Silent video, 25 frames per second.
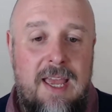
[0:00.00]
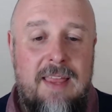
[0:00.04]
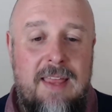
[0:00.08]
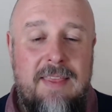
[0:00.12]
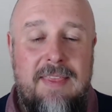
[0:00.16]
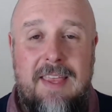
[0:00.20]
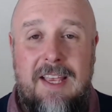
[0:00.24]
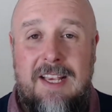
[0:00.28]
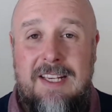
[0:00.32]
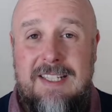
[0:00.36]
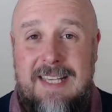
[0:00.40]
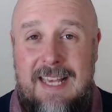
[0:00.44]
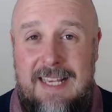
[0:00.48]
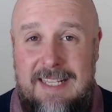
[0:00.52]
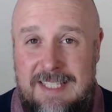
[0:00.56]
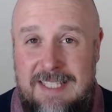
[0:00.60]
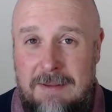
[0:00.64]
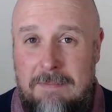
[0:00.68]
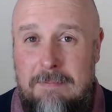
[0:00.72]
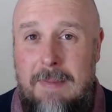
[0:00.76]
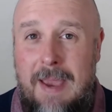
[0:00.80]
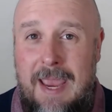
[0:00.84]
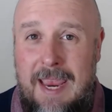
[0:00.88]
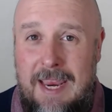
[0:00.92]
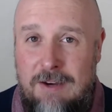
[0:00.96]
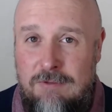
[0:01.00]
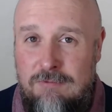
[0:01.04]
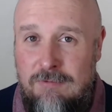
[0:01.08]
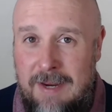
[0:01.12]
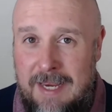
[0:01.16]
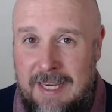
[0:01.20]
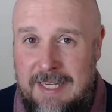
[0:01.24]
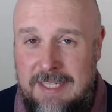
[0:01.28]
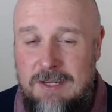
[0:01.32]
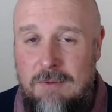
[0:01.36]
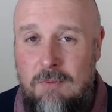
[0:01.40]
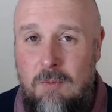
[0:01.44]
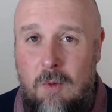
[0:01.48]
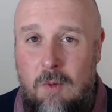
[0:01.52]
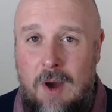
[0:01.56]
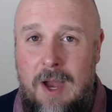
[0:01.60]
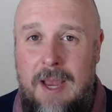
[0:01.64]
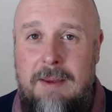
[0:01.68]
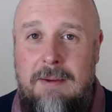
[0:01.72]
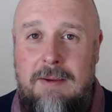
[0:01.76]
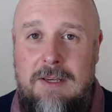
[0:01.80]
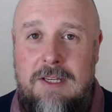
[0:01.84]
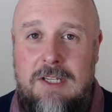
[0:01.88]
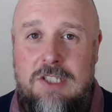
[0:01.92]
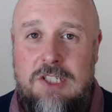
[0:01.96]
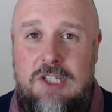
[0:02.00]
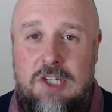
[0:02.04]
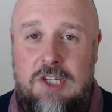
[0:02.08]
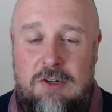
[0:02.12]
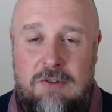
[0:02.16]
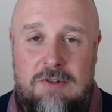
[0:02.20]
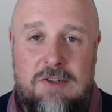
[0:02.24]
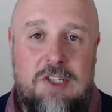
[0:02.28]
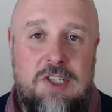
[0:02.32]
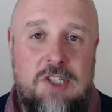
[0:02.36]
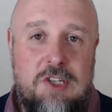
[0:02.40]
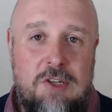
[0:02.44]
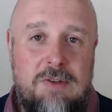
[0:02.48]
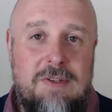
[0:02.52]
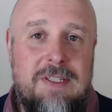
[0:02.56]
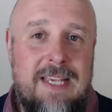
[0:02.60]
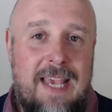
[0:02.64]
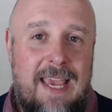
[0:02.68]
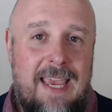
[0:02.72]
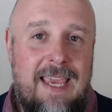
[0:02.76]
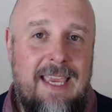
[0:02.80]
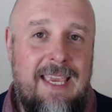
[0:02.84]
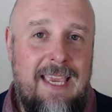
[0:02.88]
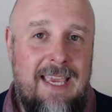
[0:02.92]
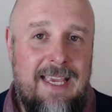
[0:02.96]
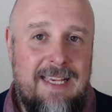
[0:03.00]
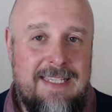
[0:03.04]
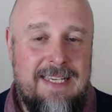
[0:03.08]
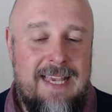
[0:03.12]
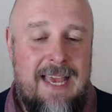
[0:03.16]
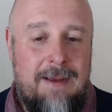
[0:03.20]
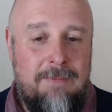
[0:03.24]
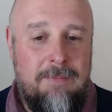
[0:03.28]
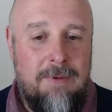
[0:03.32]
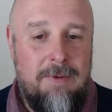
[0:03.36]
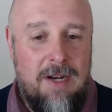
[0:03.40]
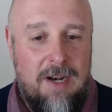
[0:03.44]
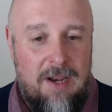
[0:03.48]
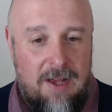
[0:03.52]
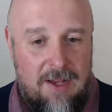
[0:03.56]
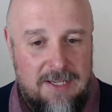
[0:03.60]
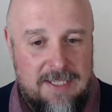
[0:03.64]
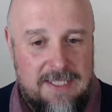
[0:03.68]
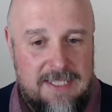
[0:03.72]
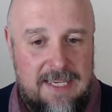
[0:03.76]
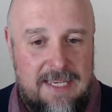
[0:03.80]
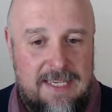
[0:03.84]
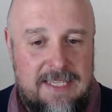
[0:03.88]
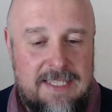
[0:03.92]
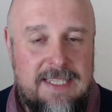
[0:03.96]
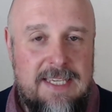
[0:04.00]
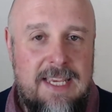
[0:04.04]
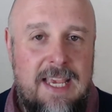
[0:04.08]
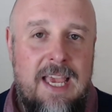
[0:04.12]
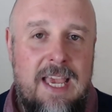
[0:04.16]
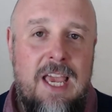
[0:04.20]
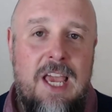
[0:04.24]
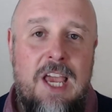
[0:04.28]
because that's the main reason why students do take exam classes.